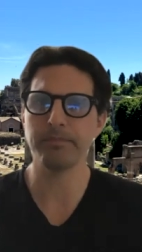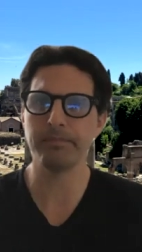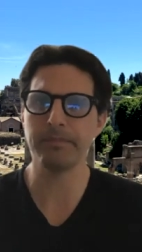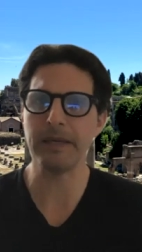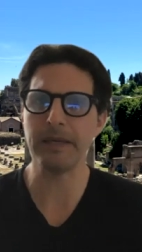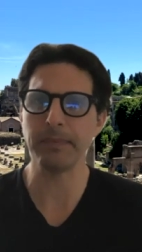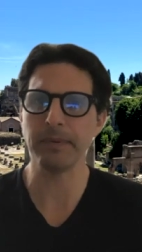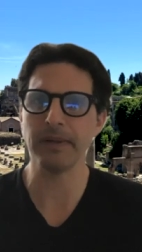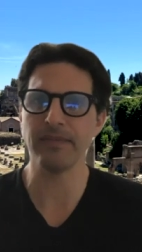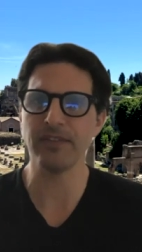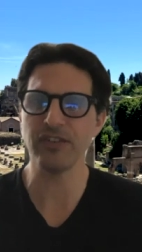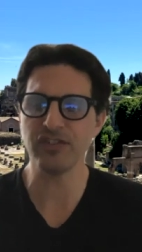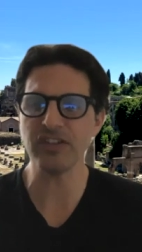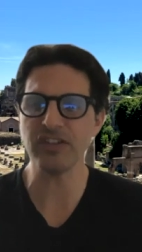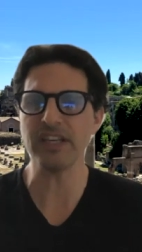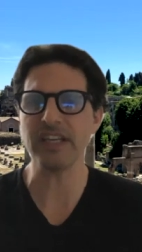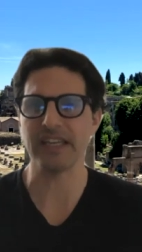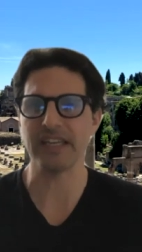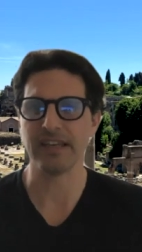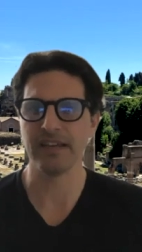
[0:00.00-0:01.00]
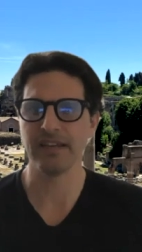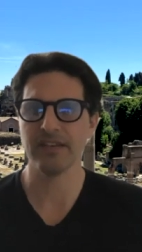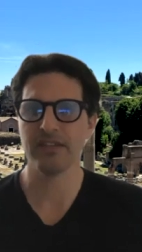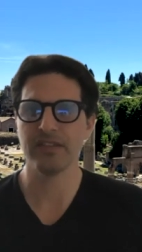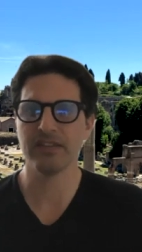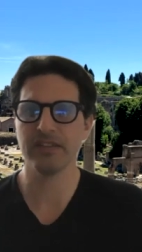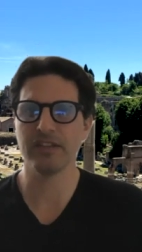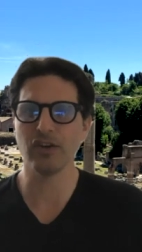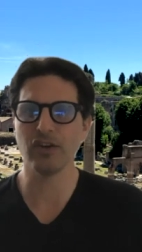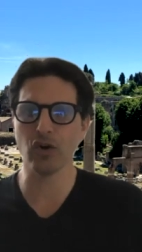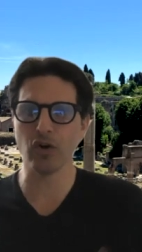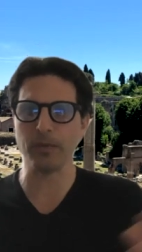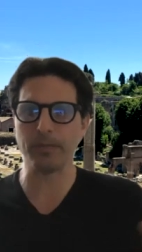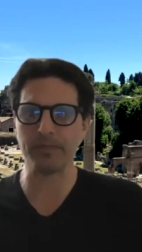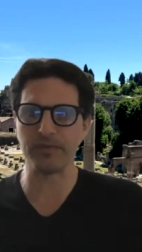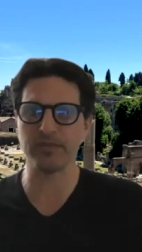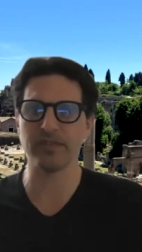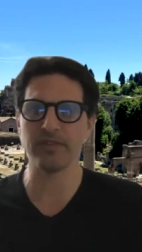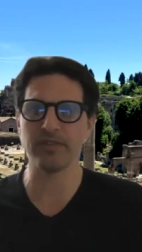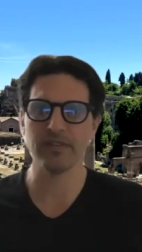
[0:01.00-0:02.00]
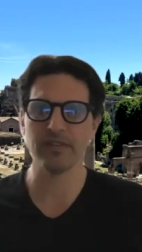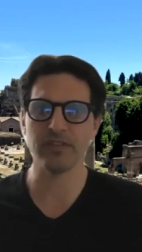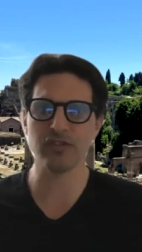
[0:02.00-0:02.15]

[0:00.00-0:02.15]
people of the city, the urbs.